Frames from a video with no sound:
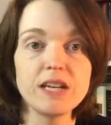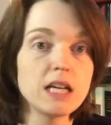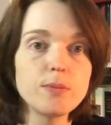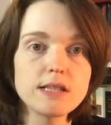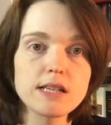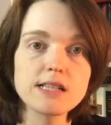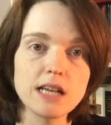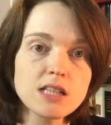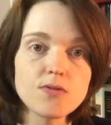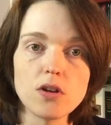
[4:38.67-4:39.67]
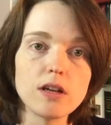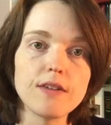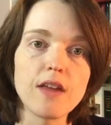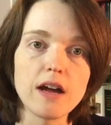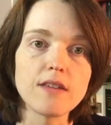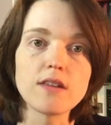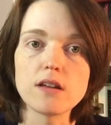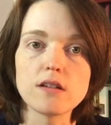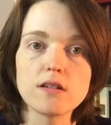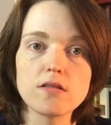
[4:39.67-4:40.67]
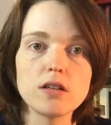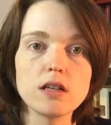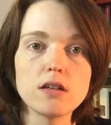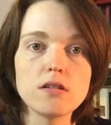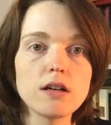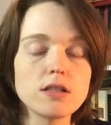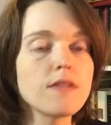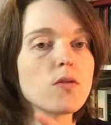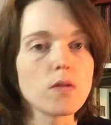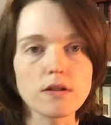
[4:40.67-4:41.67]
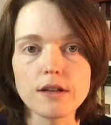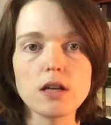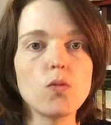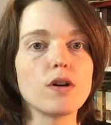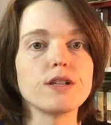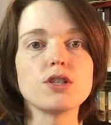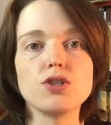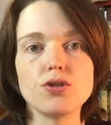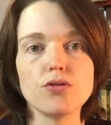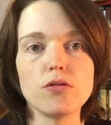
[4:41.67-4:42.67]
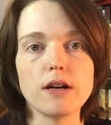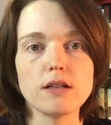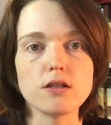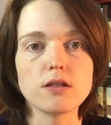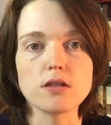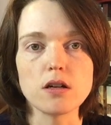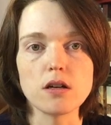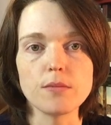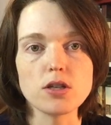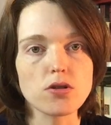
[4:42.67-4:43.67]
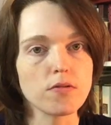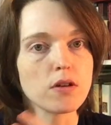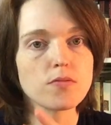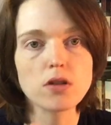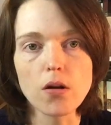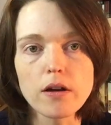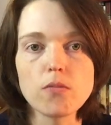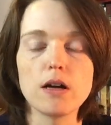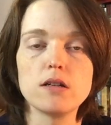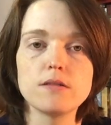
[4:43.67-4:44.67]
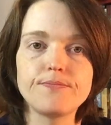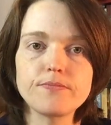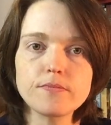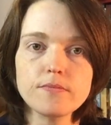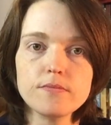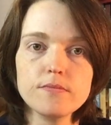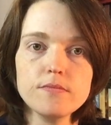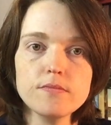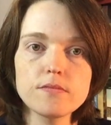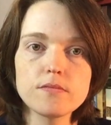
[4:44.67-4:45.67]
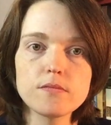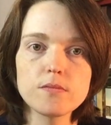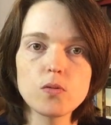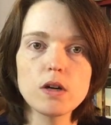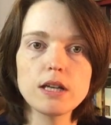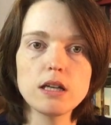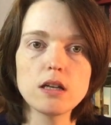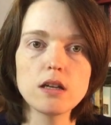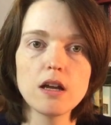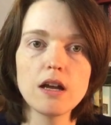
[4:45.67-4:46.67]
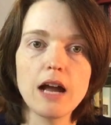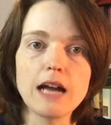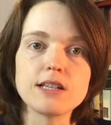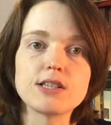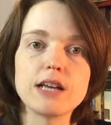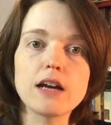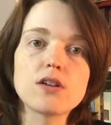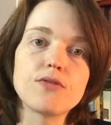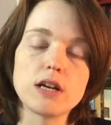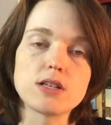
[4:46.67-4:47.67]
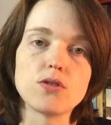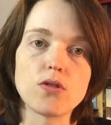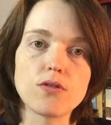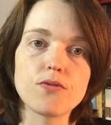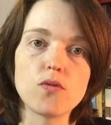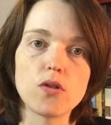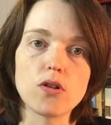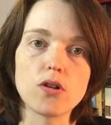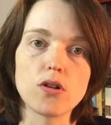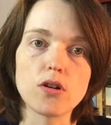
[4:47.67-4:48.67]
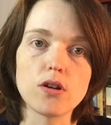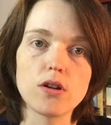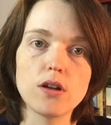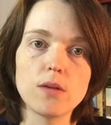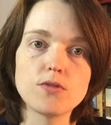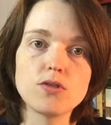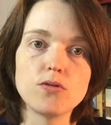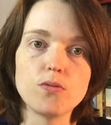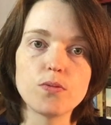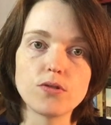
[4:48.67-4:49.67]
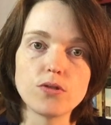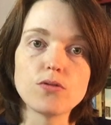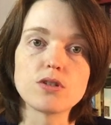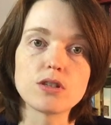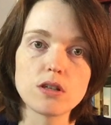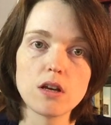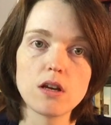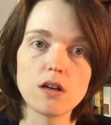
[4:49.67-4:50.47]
he had been successful in that he had done the work that he wanted to do, and his career was going well. But what he had to sacrifice in order for him to produce